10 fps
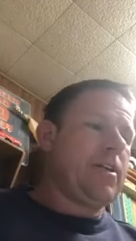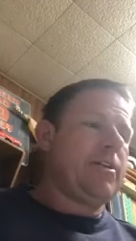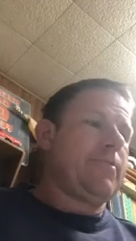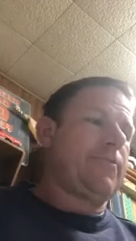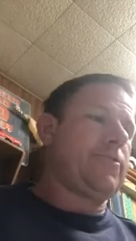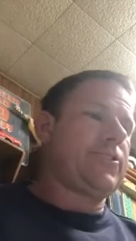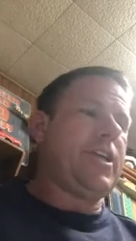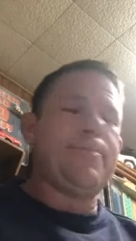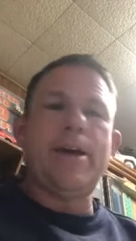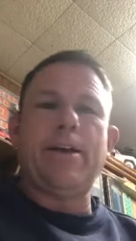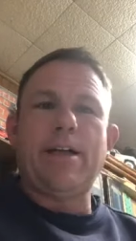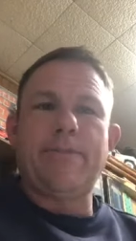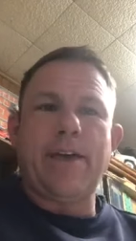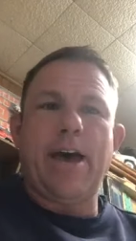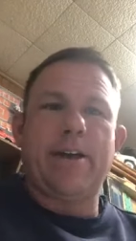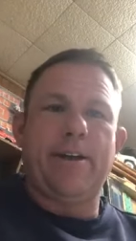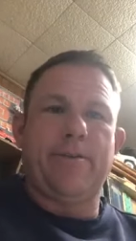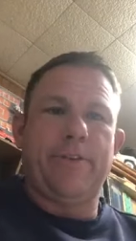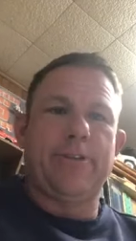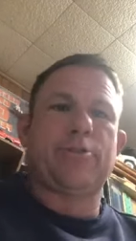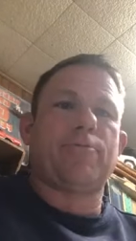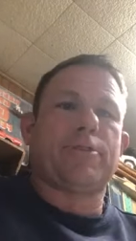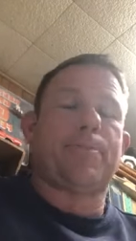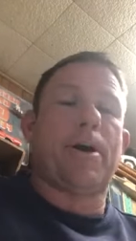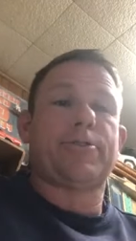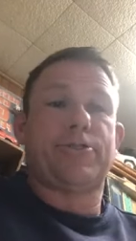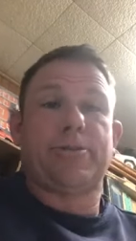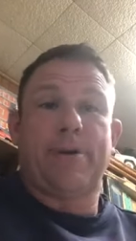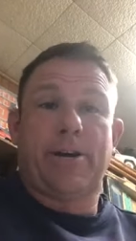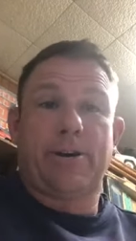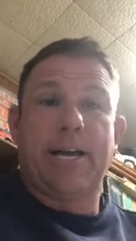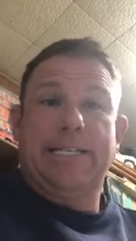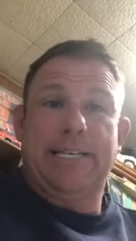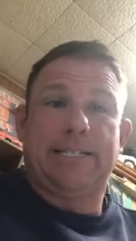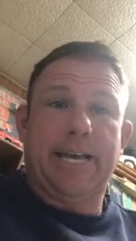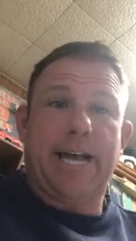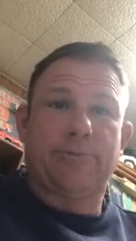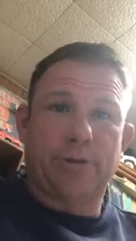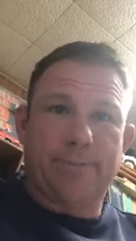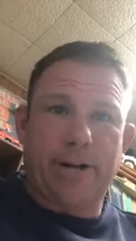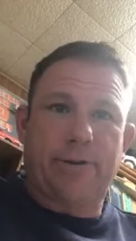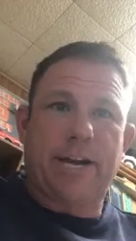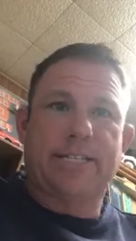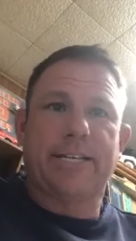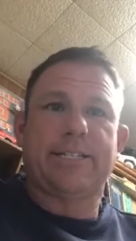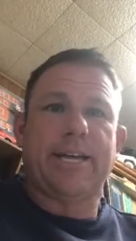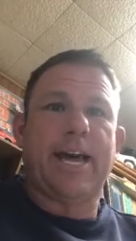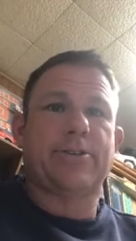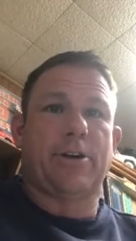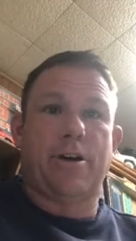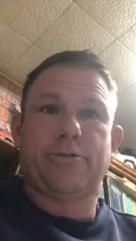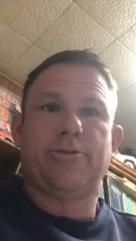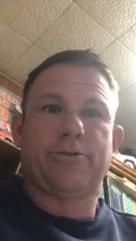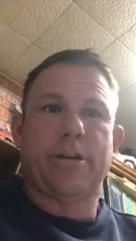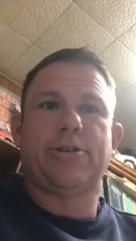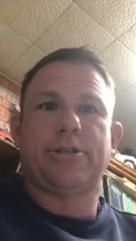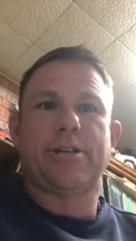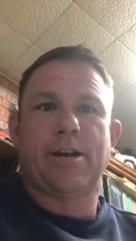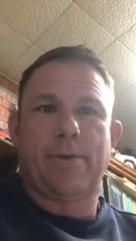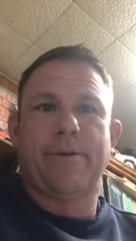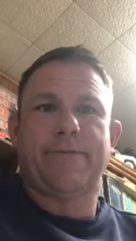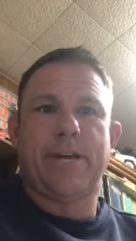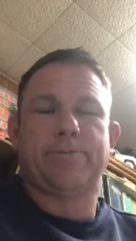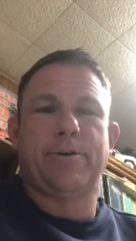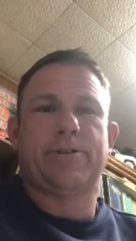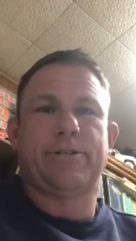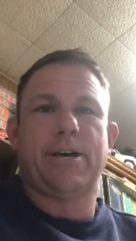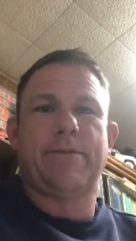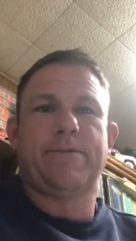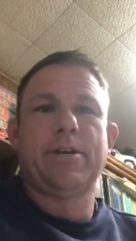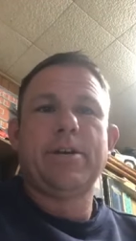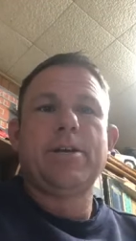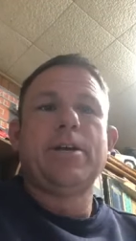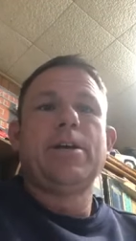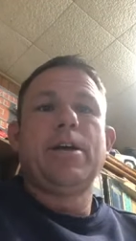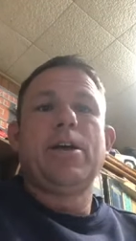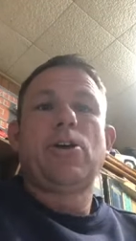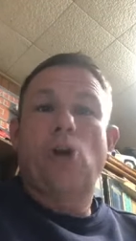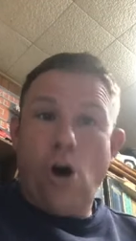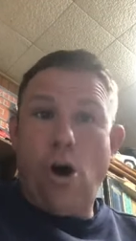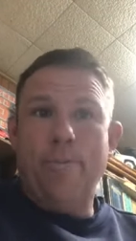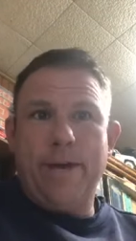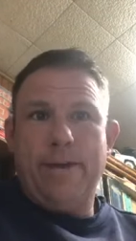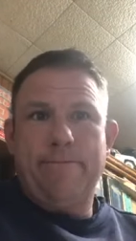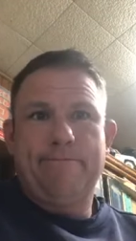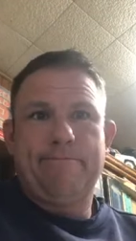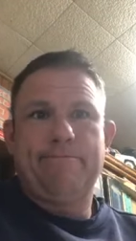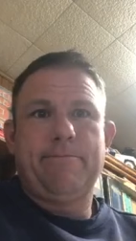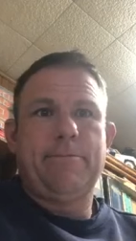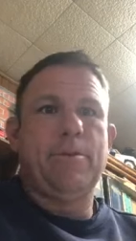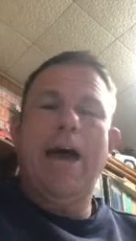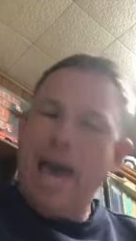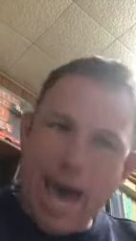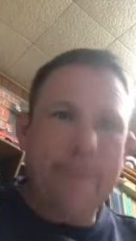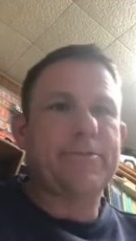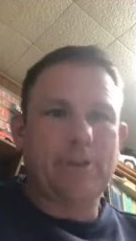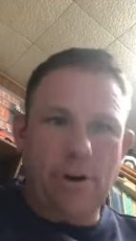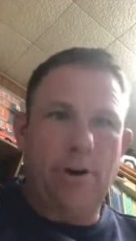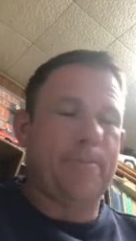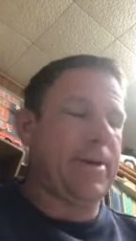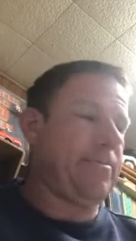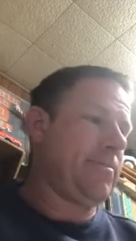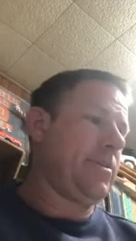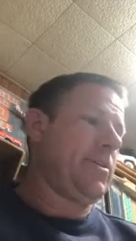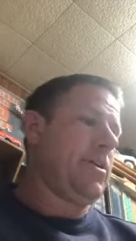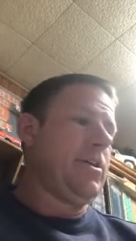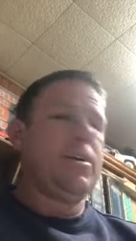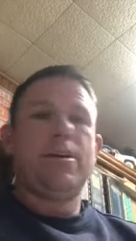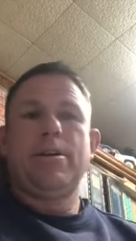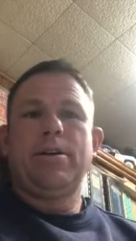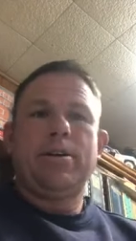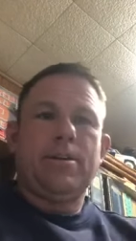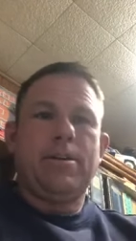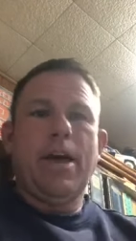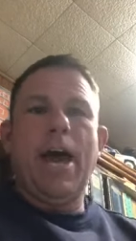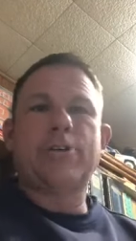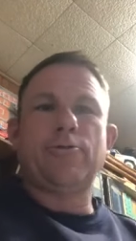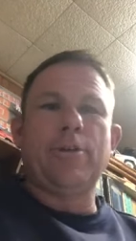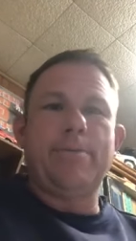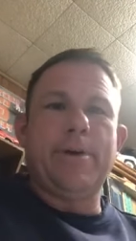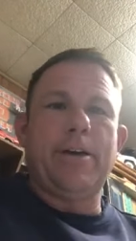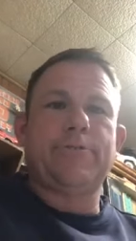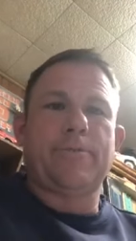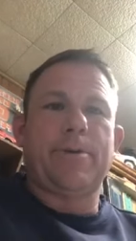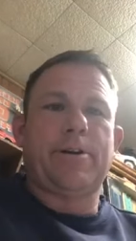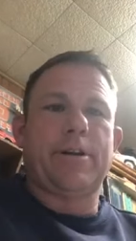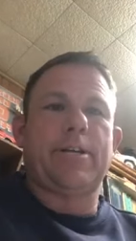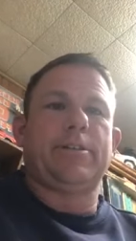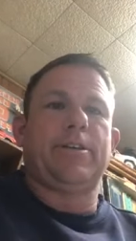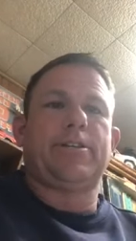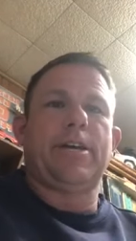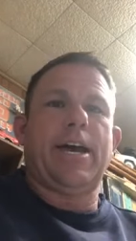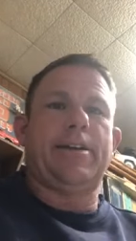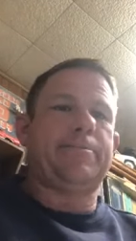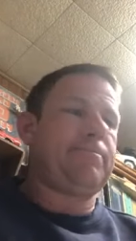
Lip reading: First email I've got here. These are responses to my Craigslist ads, which my Craigslist ads also say, just like on my Facebook stuff, call me. You have to call me. Actual emails from my Craigslist ad.